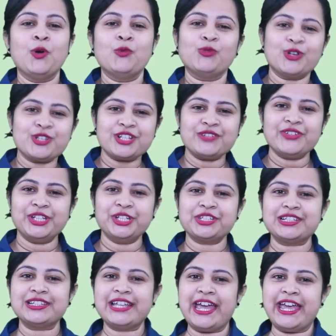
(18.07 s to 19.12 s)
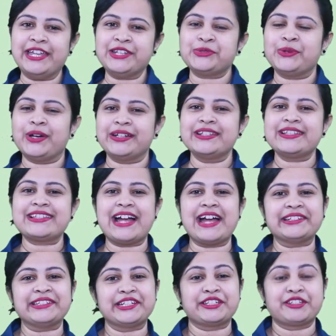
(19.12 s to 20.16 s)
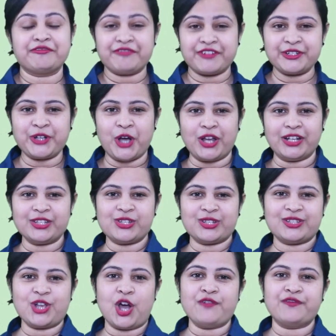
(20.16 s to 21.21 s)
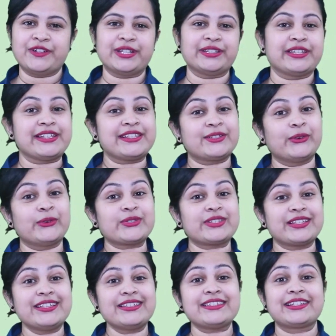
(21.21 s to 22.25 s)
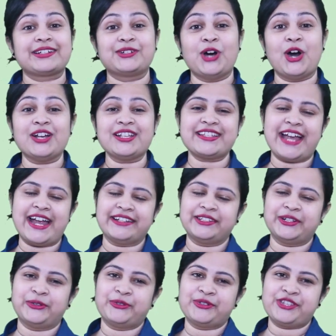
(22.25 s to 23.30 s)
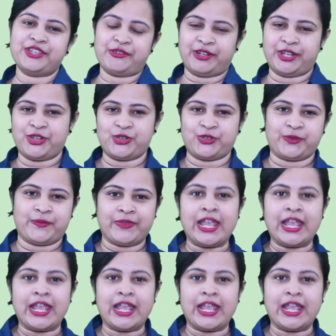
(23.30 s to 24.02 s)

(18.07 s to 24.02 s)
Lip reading: Watch the video till the end to understand the different colleges offering these courses, the cost and the course duration.